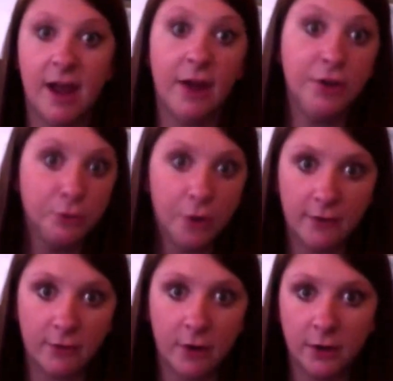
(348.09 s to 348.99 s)
you
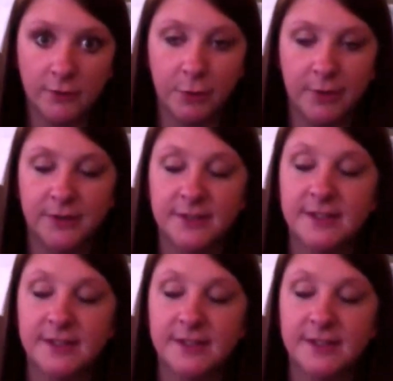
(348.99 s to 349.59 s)
cover all of your bills.